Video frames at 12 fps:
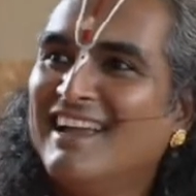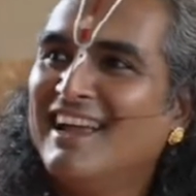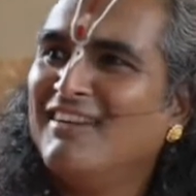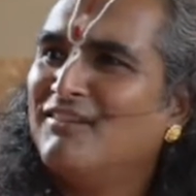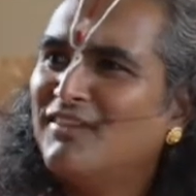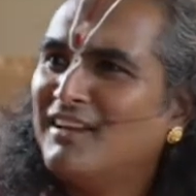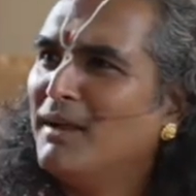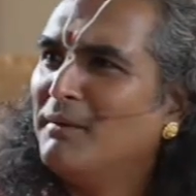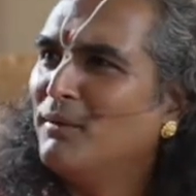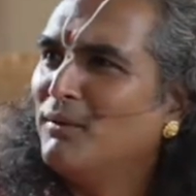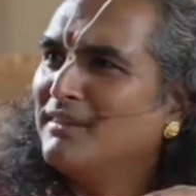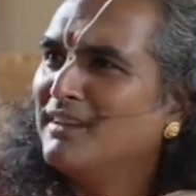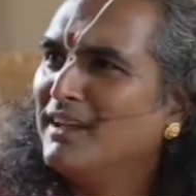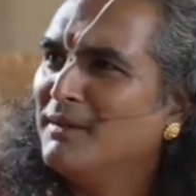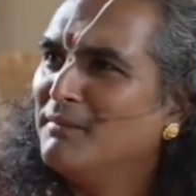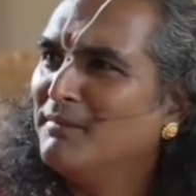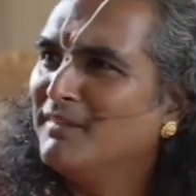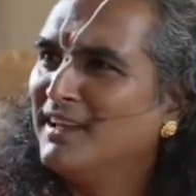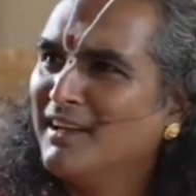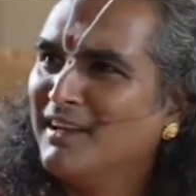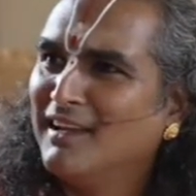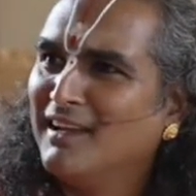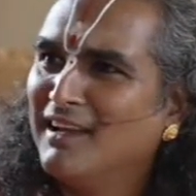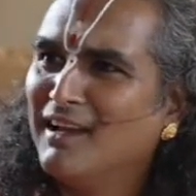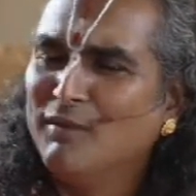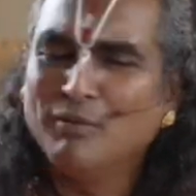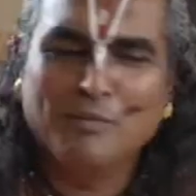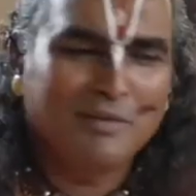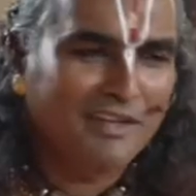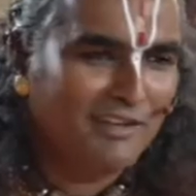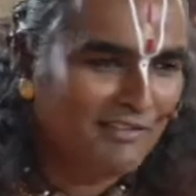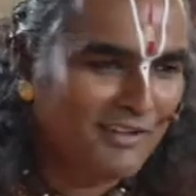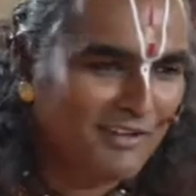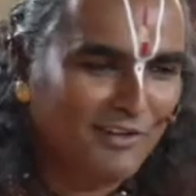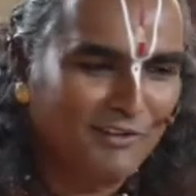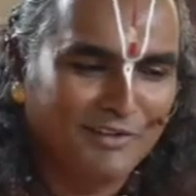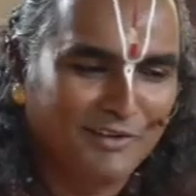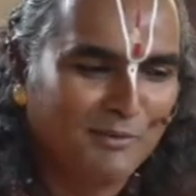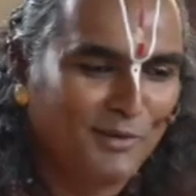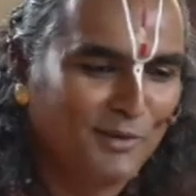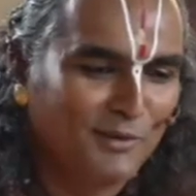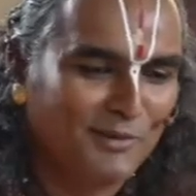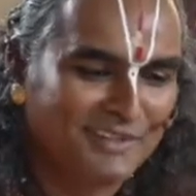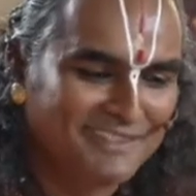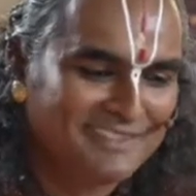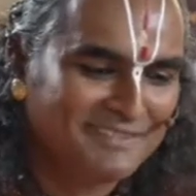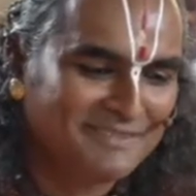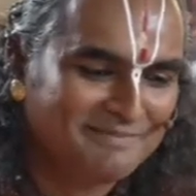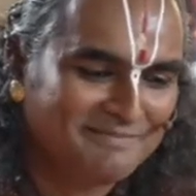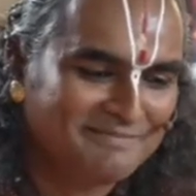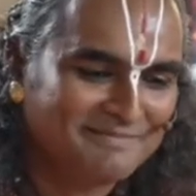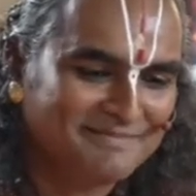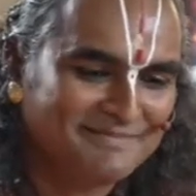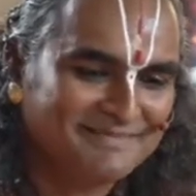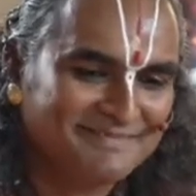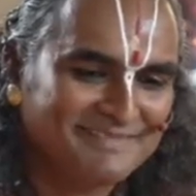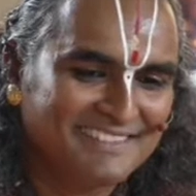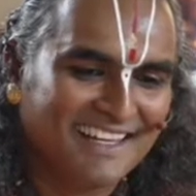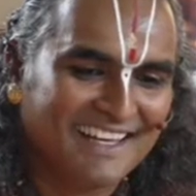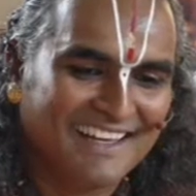Every time I would see him, you know, and I would make fun of him always. Yeah.